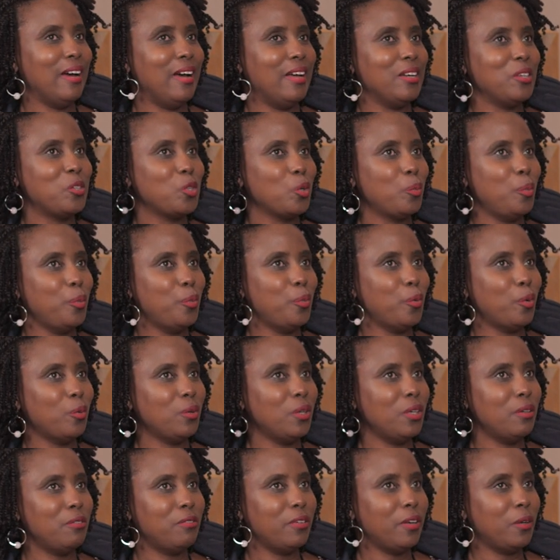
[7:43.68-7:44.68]
And so
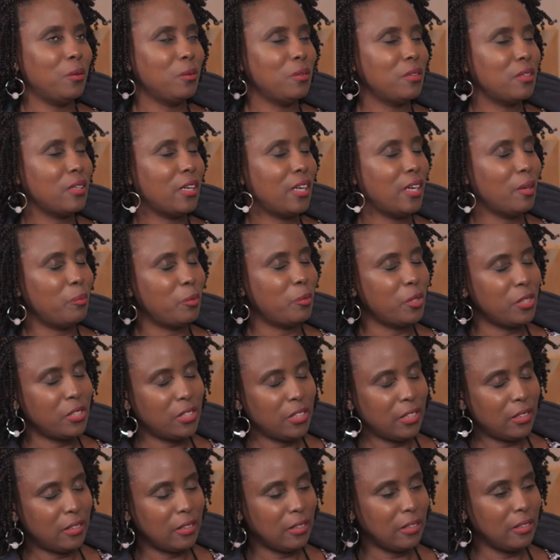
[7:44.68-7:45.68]
people felt
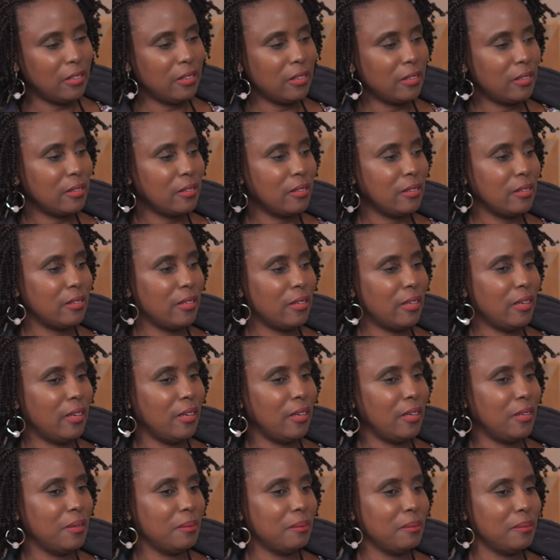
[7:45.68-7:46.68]
unappreciated mm.
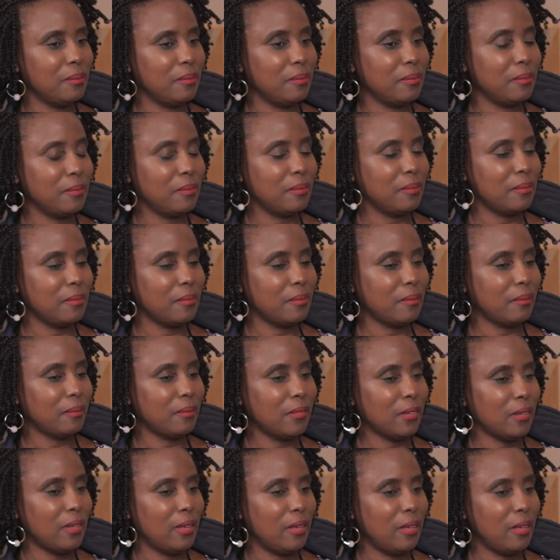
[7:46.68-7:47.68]
um,
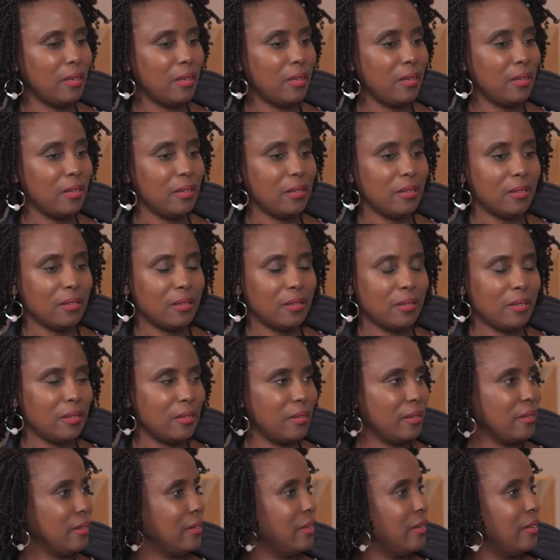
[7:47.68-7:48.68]
and
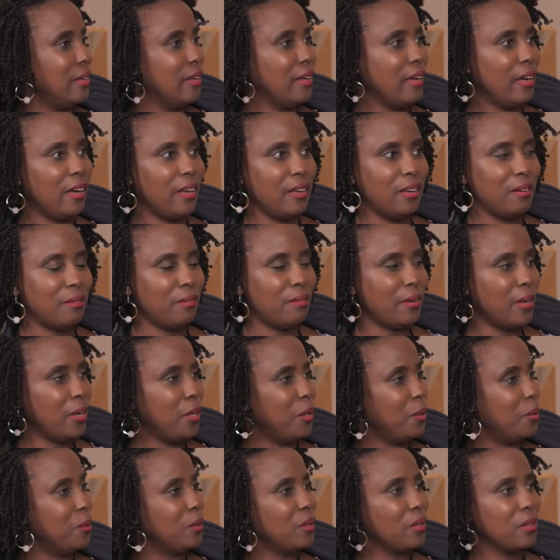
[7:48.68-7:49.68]
devalued.
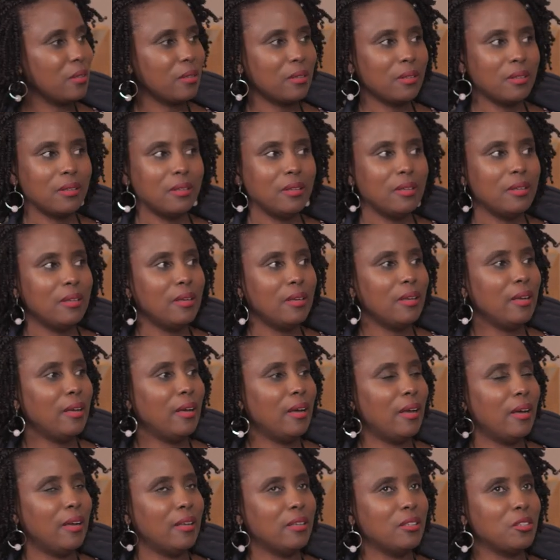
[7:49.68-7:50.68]
Undervalued. Mm.
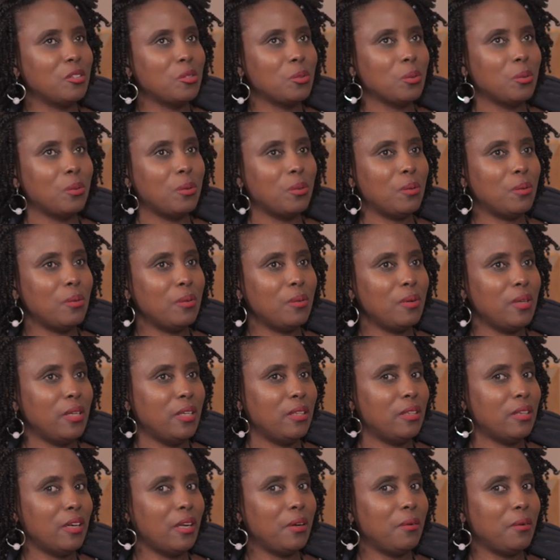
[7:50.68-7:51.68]
And so
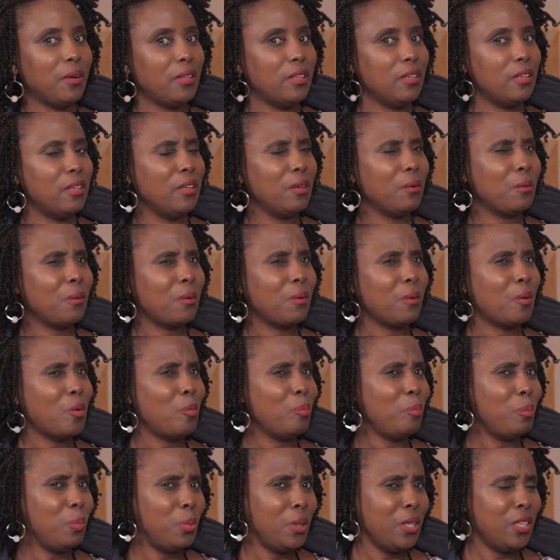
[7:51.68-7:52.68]
it had created a
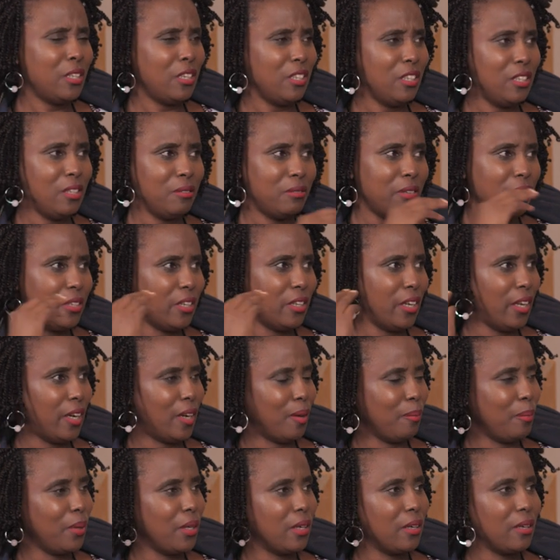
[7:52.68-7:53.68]
completely different
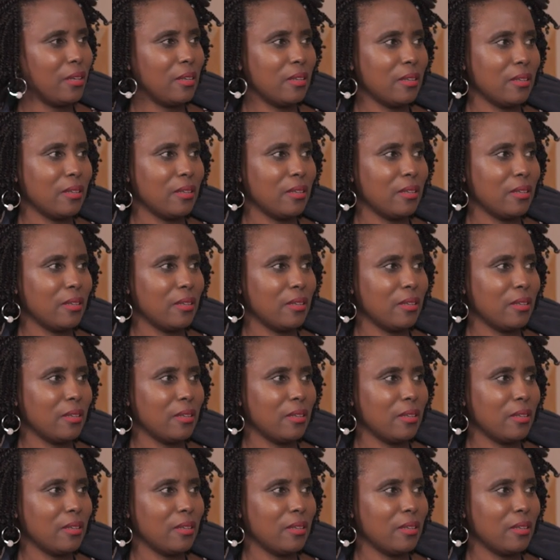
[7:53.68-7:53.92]
dynamic